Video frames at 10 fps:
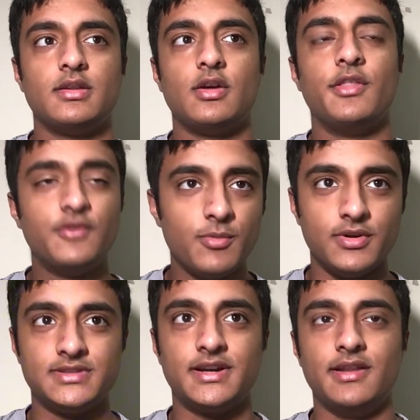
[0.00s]
the
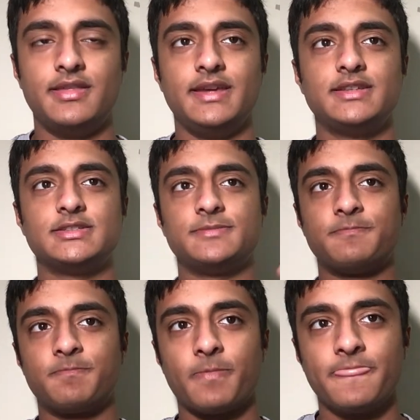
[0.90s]
footballing side of things,
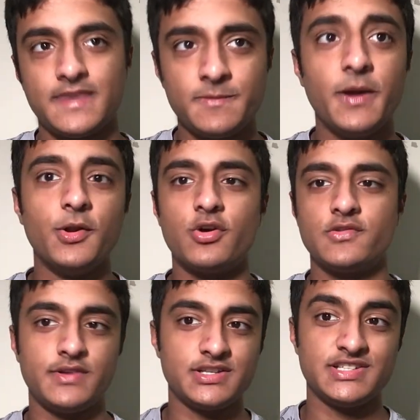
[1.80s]
despite Norwich
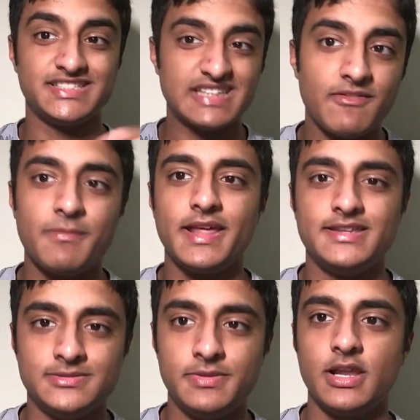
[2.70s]
finishing 7
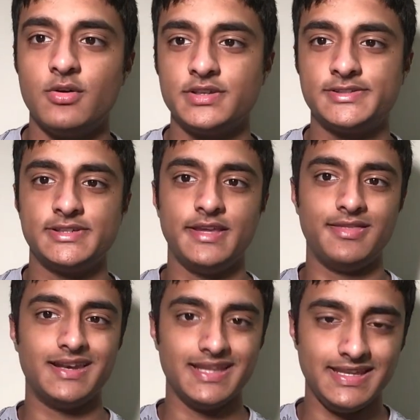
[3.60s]
places below us
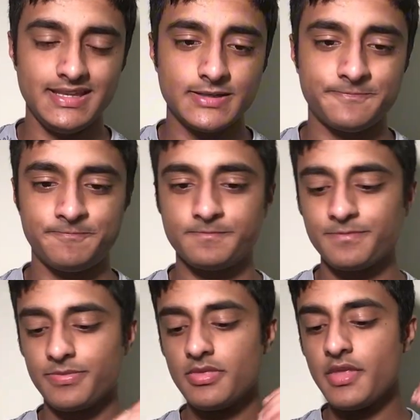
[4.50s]
in the league,
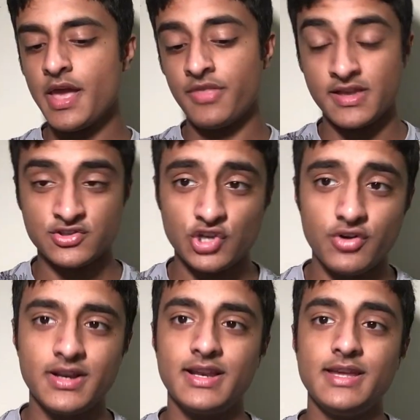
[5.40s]
I think
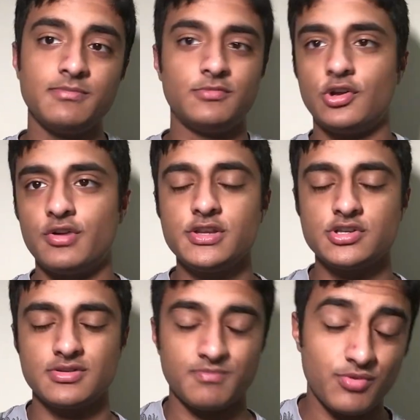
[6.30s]
historically
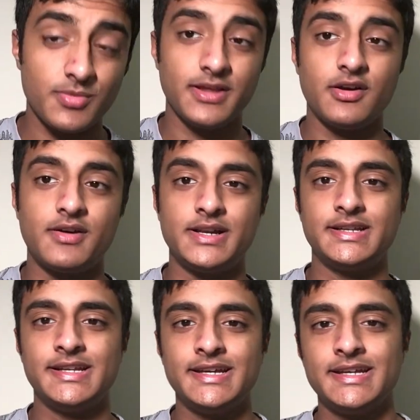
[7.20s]
Norwich probably are a
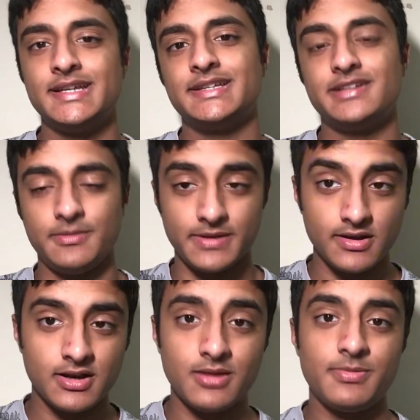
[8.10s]
slightly bigger
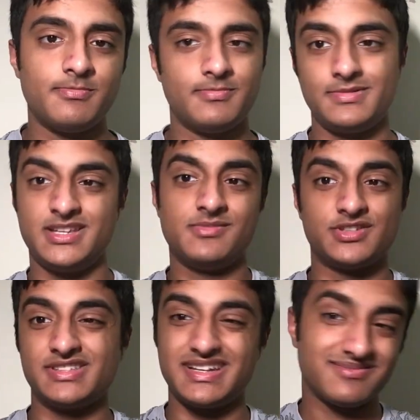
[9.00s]
club. As
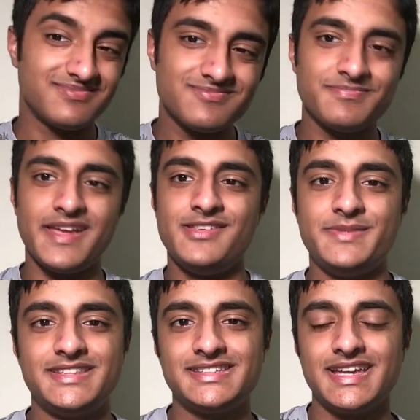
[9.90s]
much as that pains
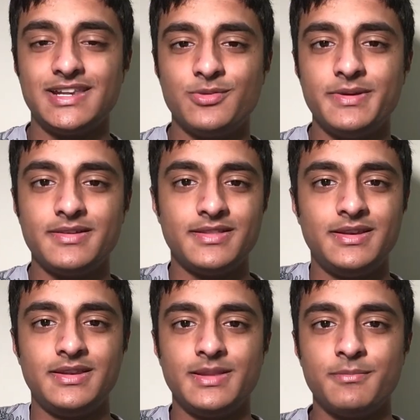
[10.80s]
me to say it a little bit,
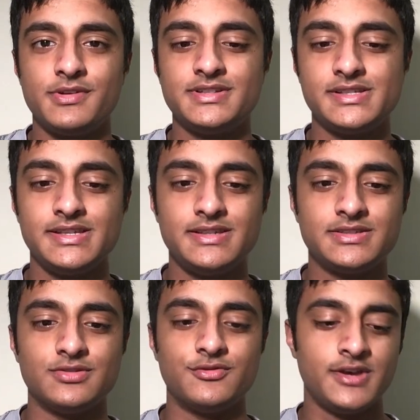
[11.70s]
than Bristol City,
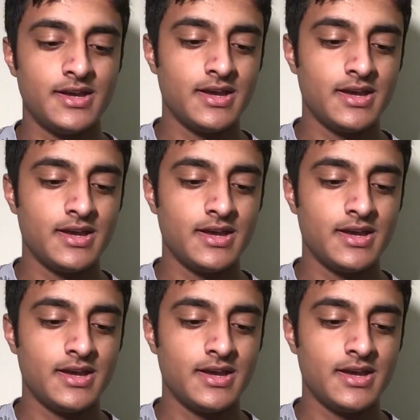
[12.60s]
sort of